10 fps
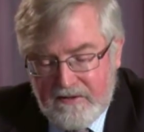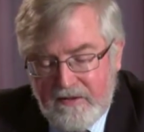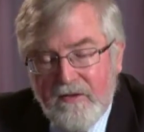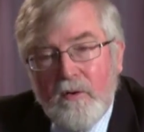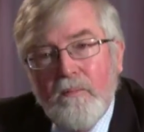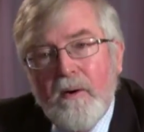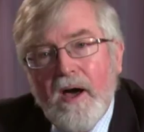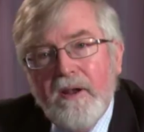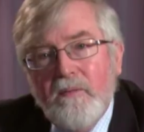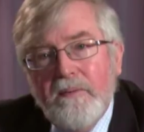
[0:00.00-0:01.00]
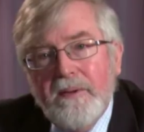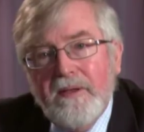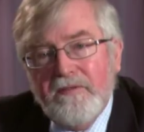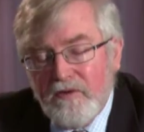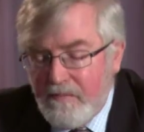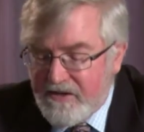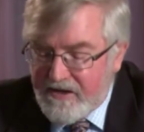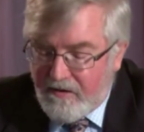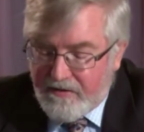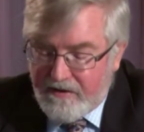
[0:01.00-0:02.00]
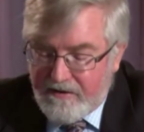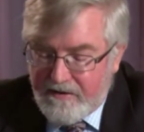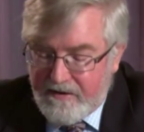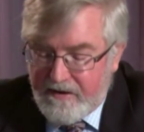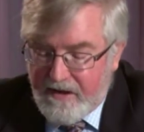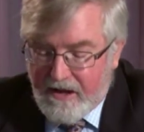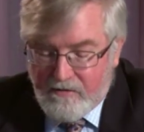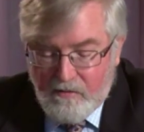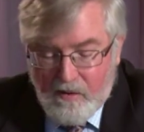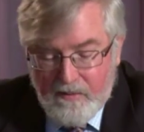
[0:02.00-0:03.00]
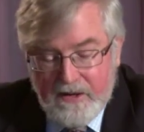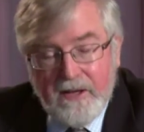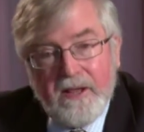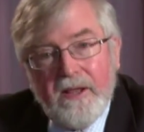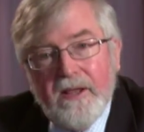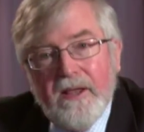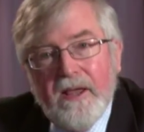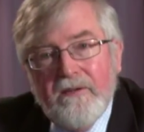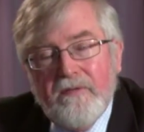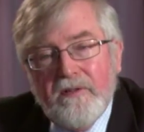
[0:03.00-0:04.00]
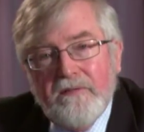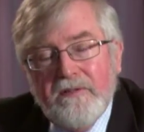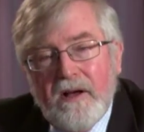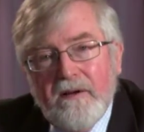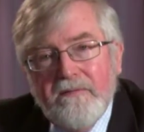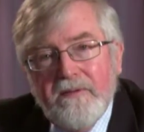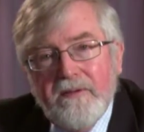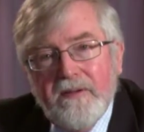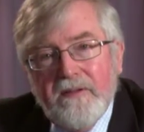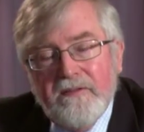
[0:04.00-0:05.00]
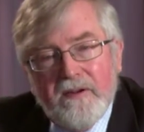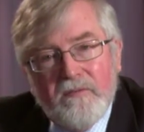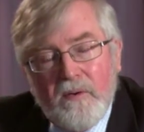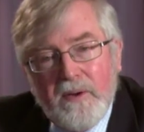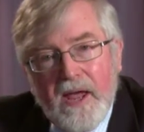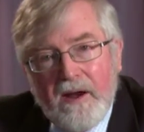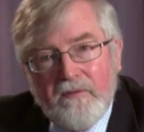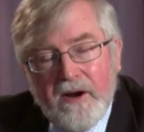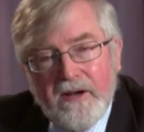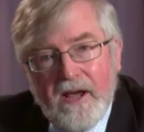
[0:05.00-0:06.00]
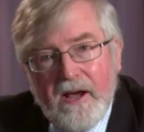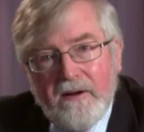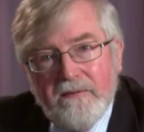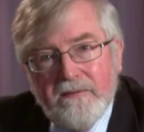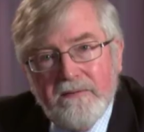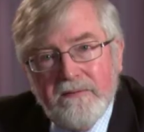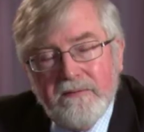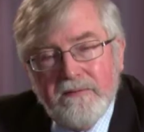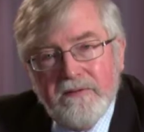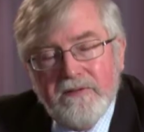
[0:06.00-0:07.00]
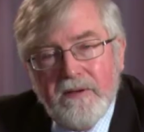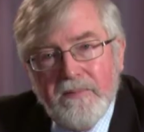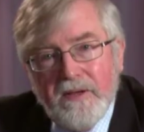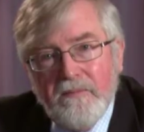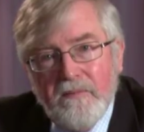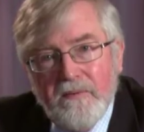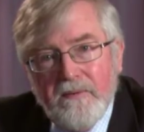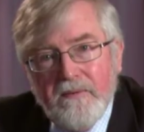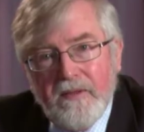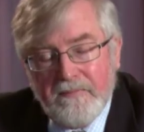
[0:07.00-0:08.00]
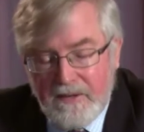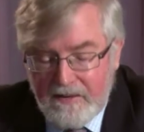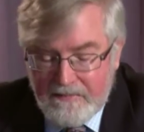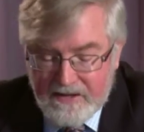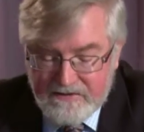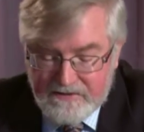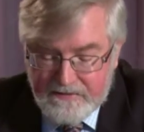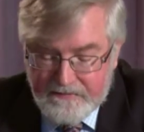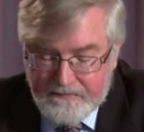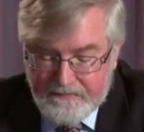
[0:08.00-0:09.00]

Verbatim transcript: then the whole body would be so much healthier and growing and full of love instead of what we have right now. There's something that's being missed.